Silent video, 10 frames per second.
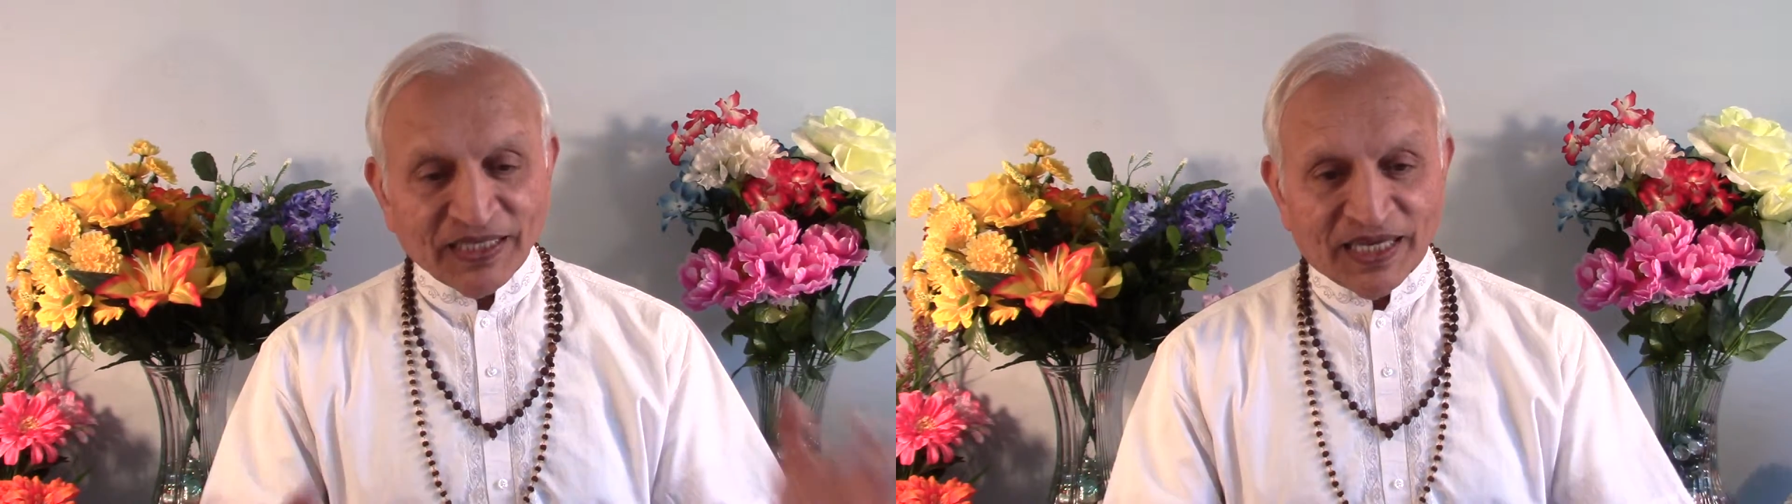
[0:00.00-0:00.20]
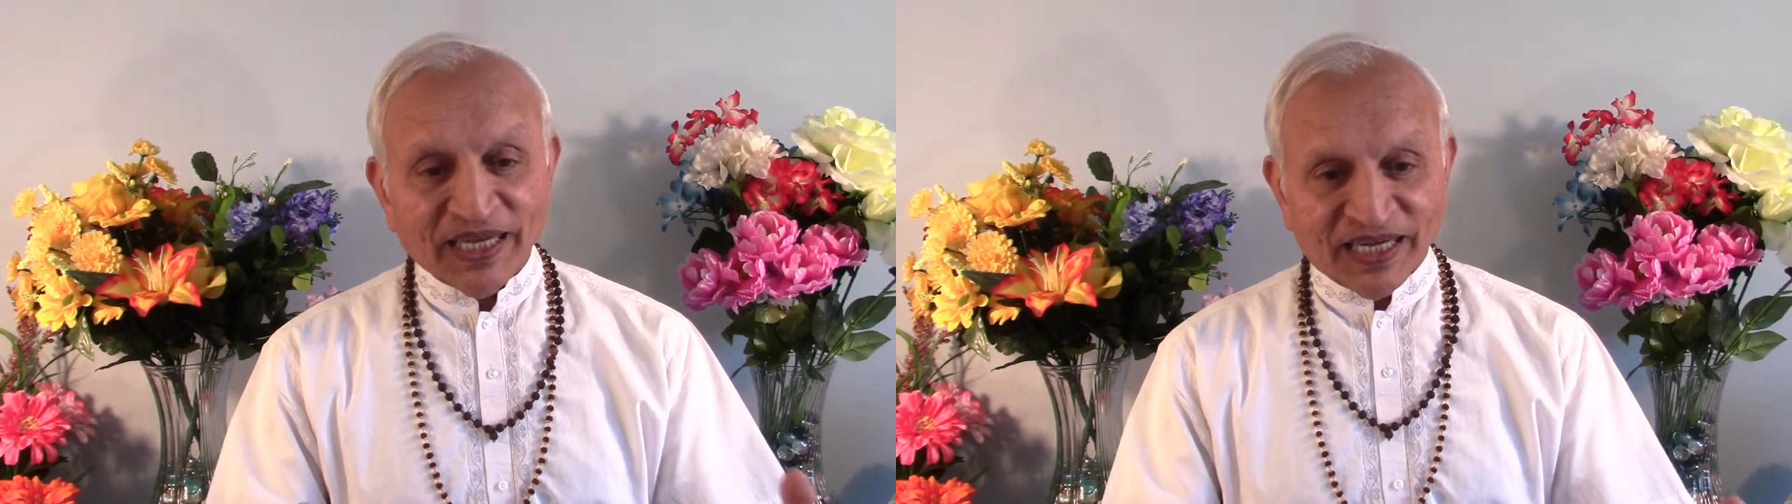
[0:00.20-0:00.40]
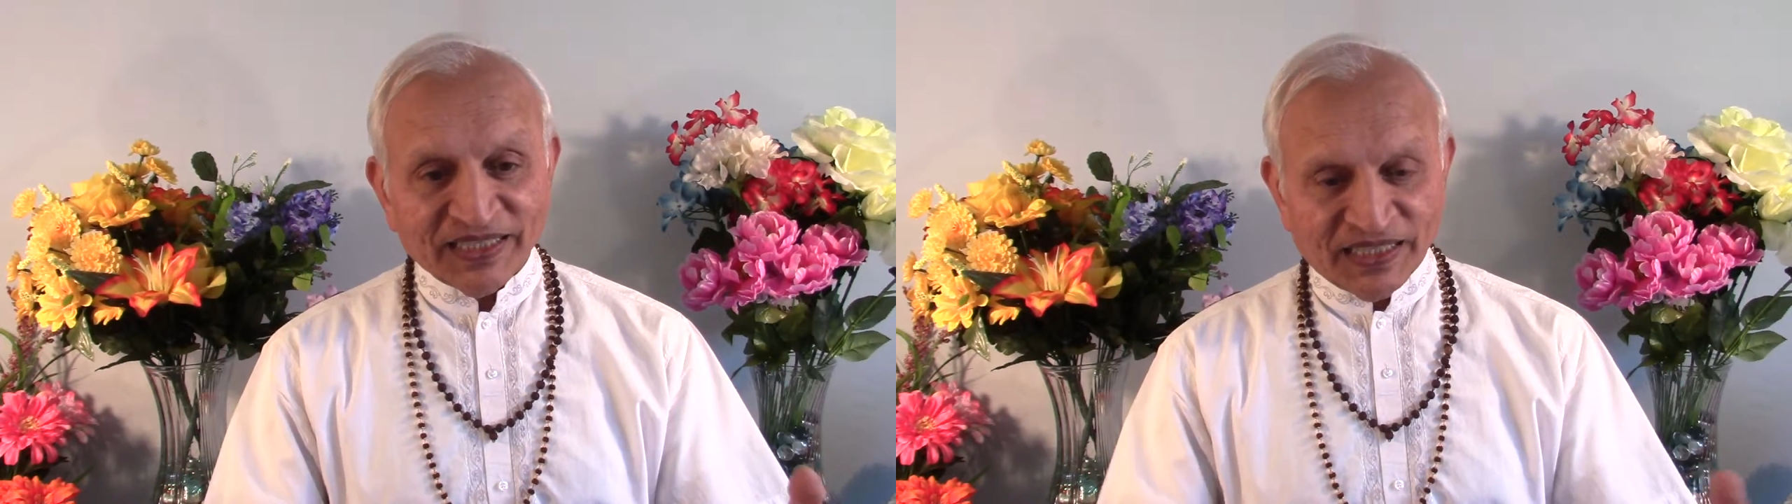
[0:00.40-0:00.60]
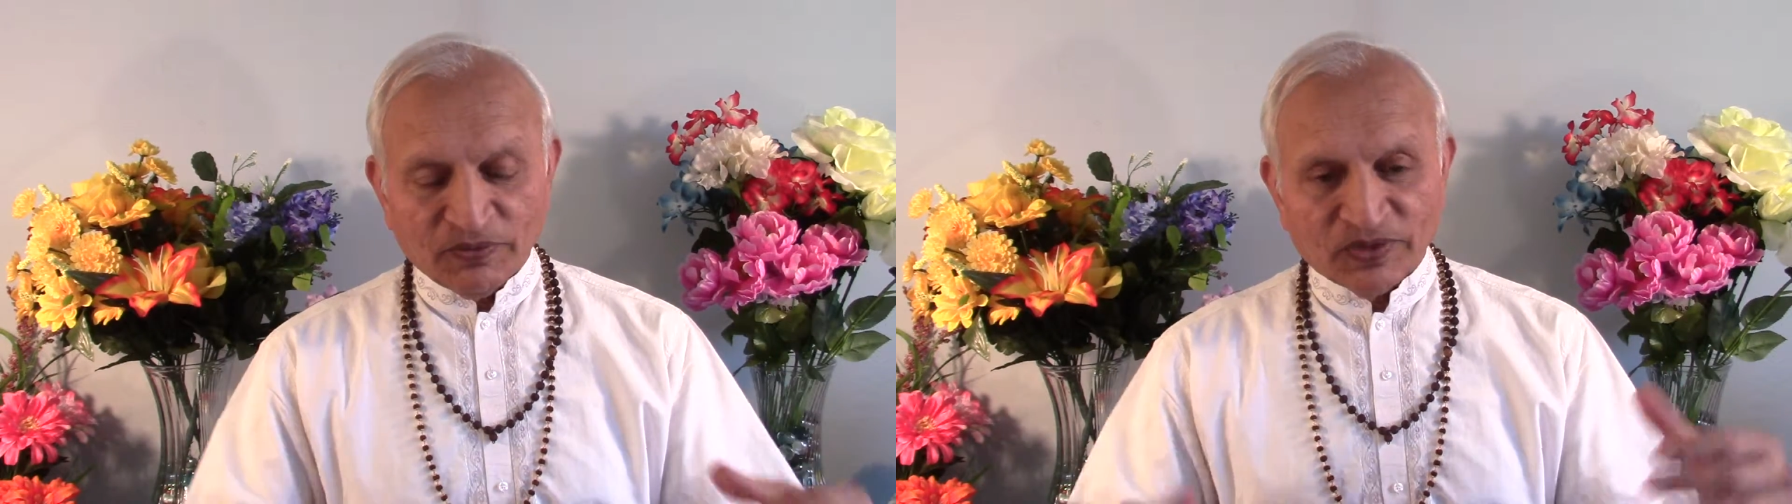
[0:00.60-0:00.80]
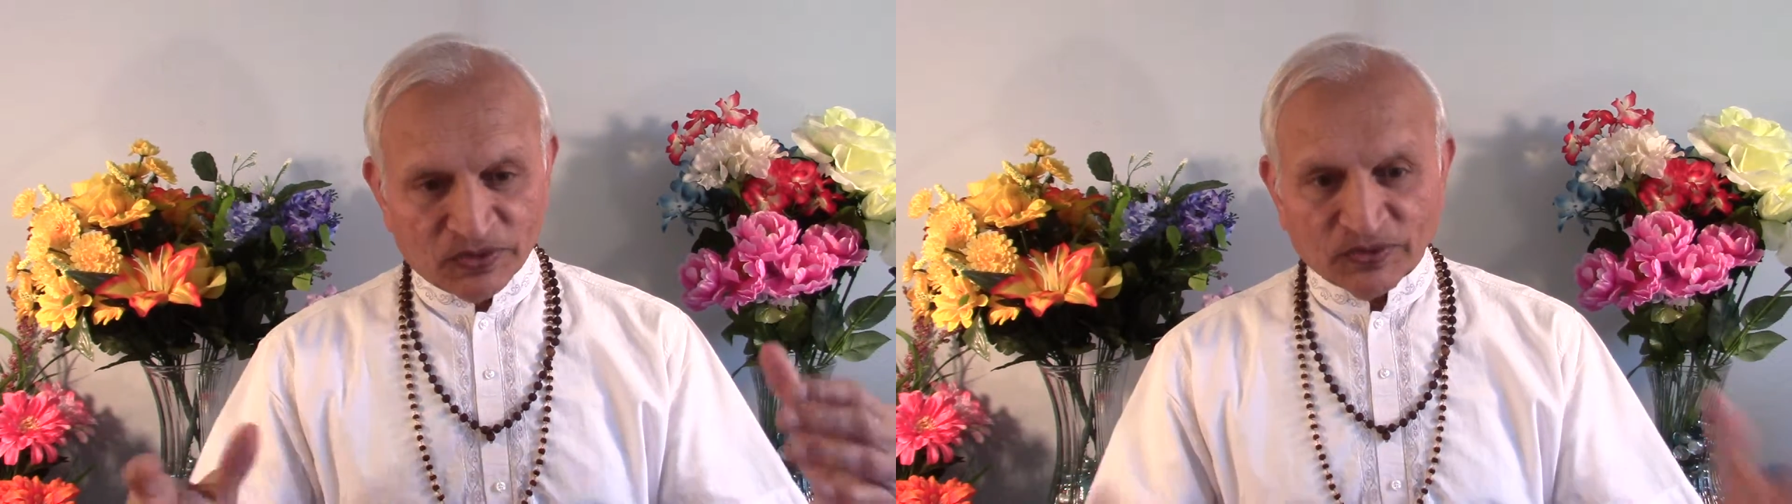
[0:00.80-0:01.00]
and they
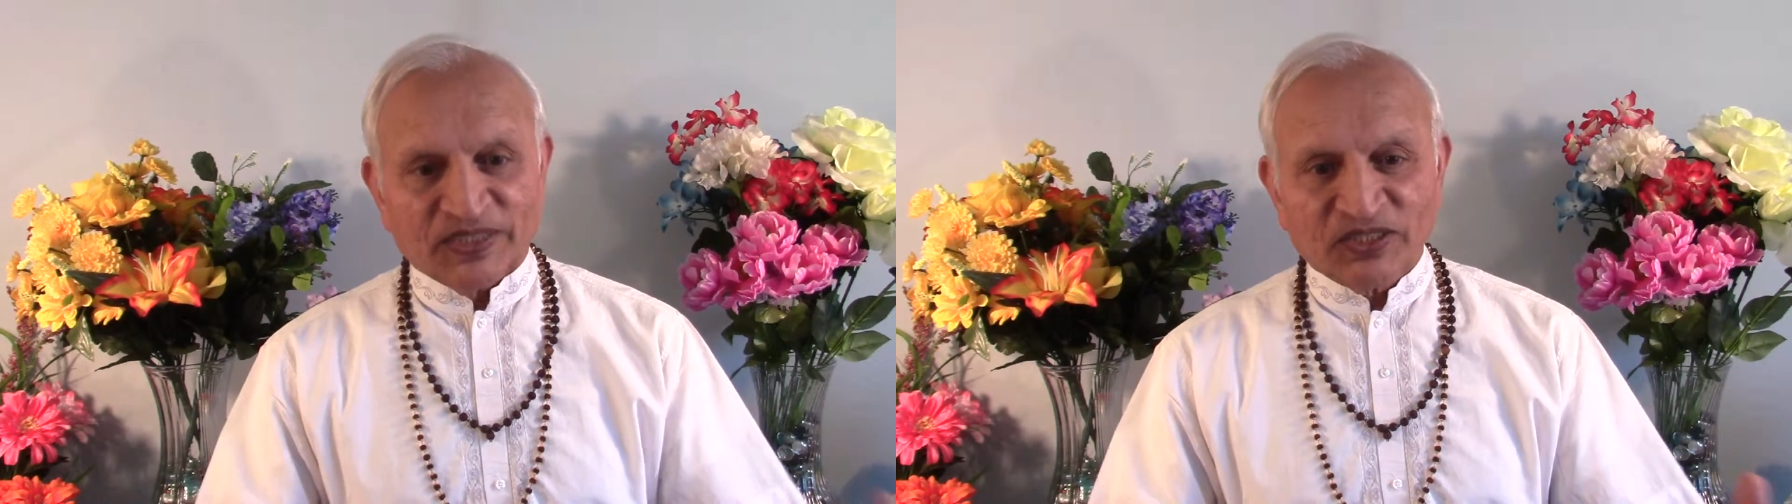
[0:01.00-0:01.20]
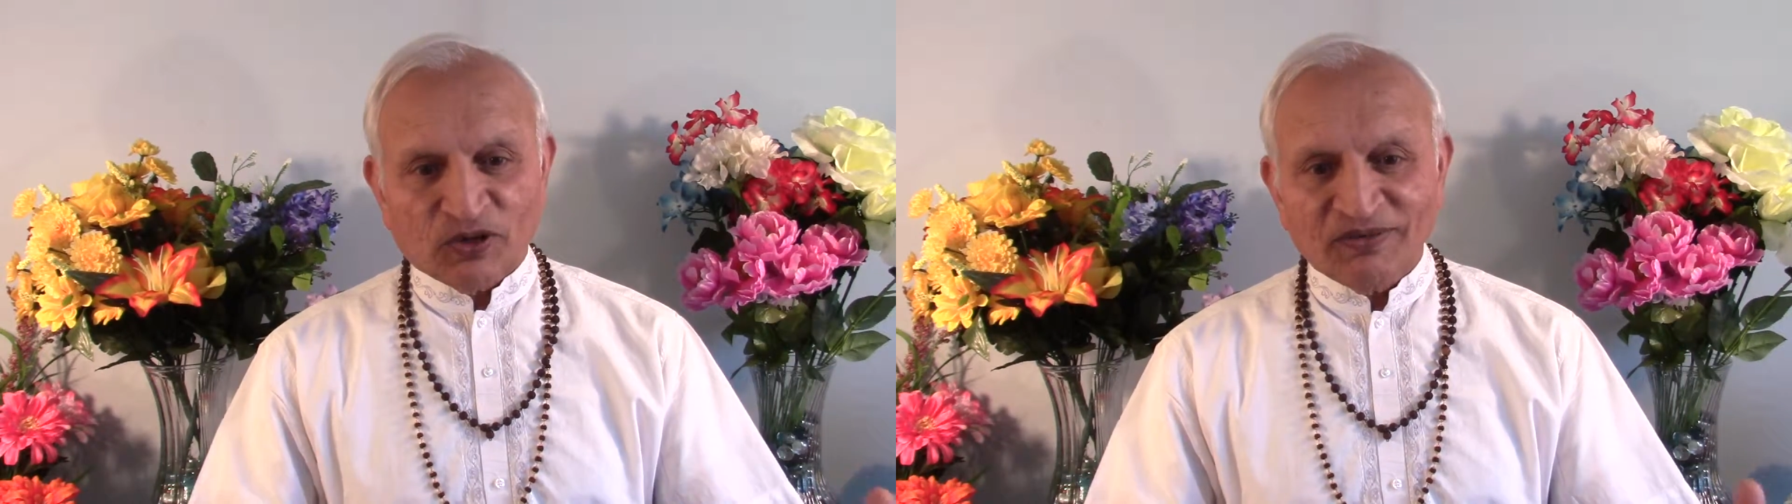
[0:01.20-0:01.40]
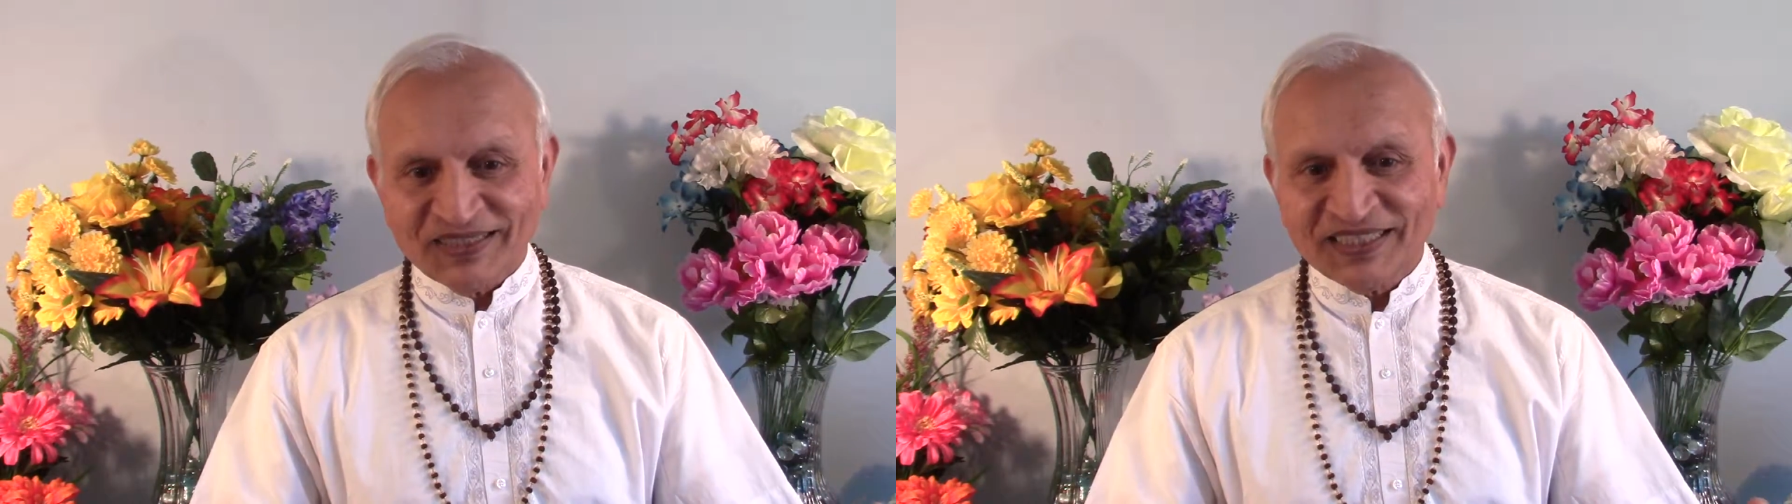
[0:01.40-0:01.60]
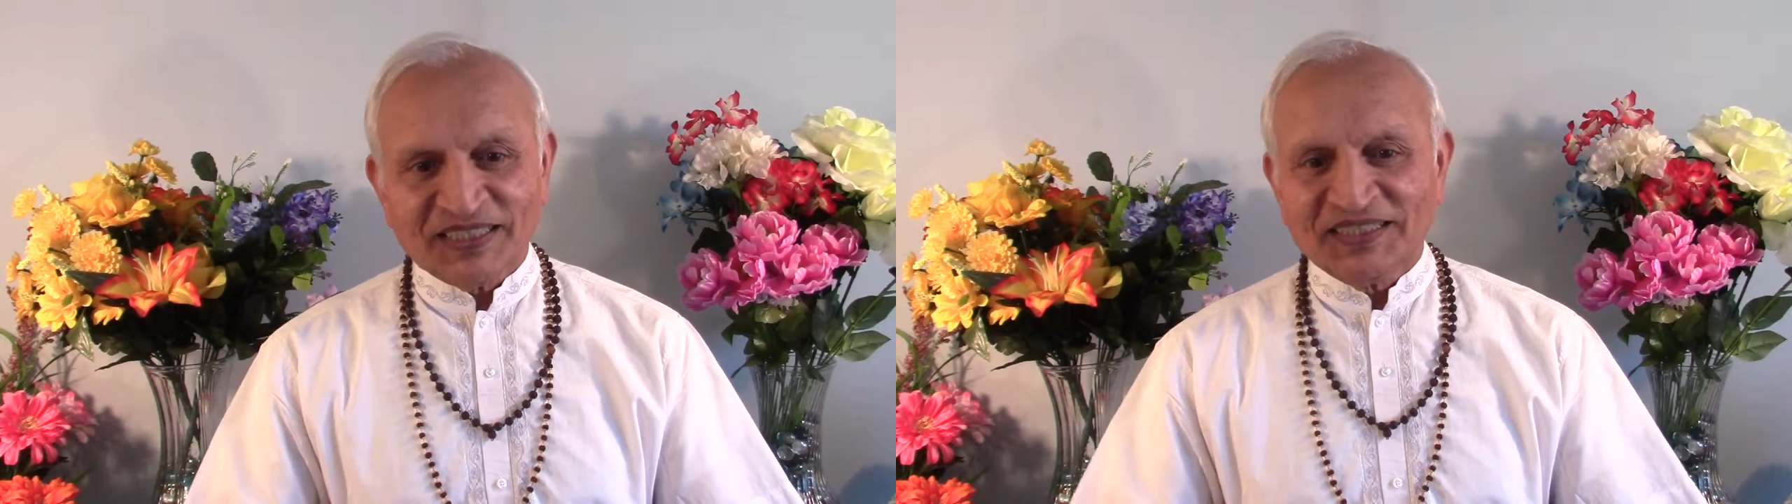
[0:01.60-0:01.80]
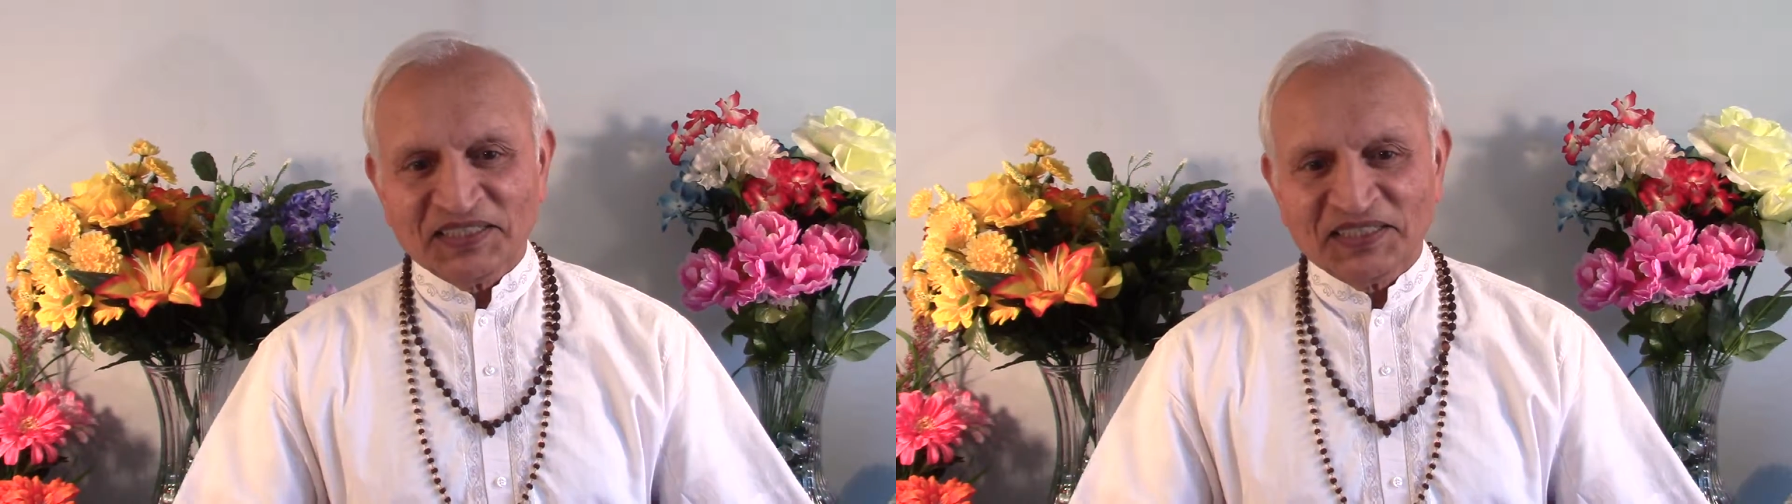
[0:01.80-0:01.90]
want to resolve it,